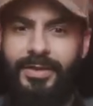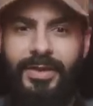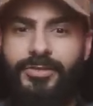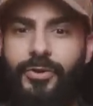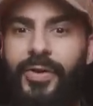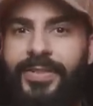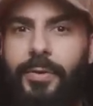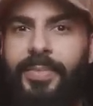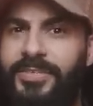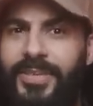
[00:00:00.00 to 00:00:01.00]
integrate
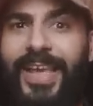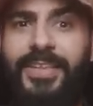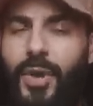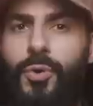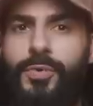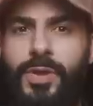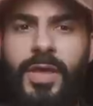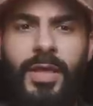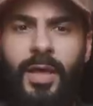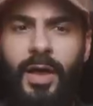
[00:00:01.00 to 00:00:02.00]
them into his own
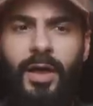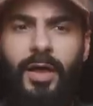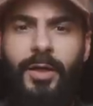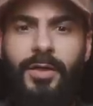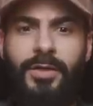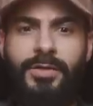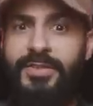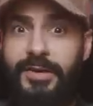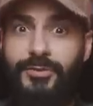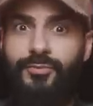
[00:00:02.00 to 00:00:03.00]

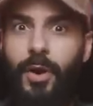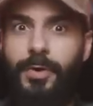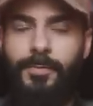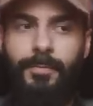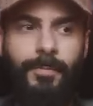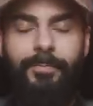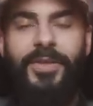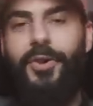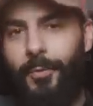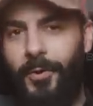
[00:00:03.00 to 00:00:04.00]
series run. But,
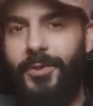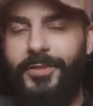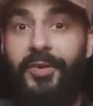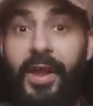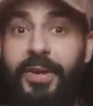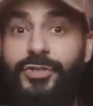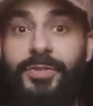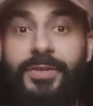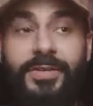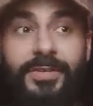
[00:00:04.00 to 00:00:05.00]
you know, earlier I
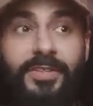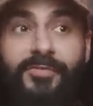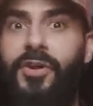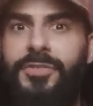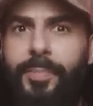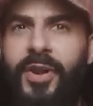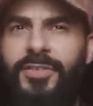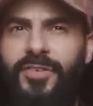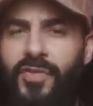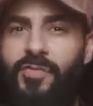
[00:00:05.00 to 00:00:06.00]
mentioned the first
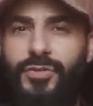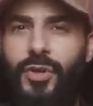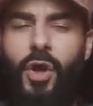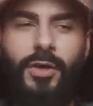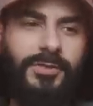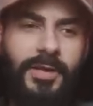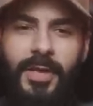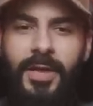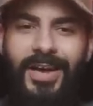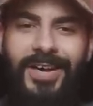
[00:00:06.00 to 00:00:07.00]
appearance of River Song
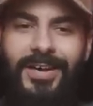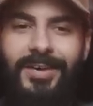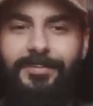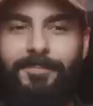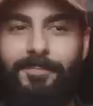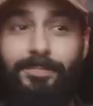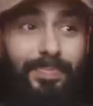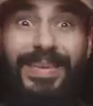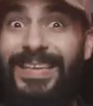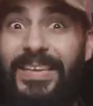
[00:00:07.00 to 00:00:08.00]

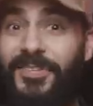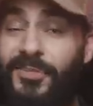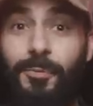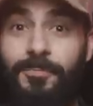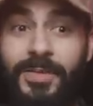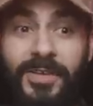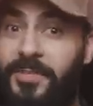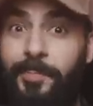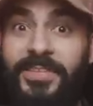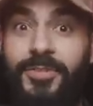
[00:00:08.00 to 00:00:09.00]
being in a suit, in a
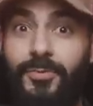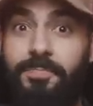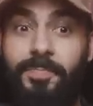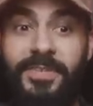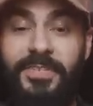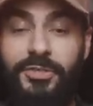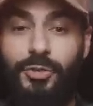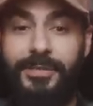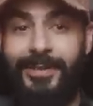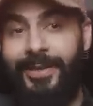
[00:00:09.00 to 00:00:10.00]
spacesuit,
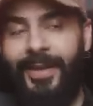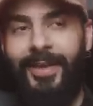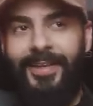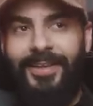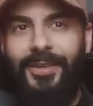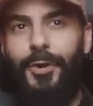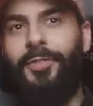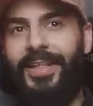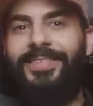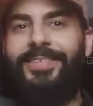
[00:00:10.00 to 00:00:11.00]
essentially. You know,
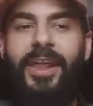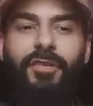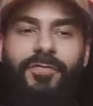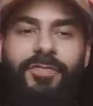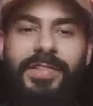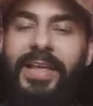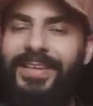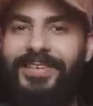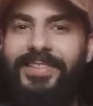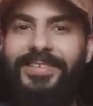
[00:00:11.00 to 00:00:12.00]
let's kind of link
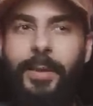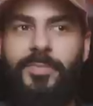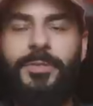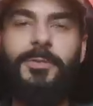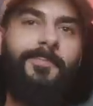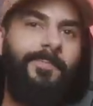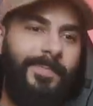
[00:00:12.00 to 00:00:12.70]
it to this episode.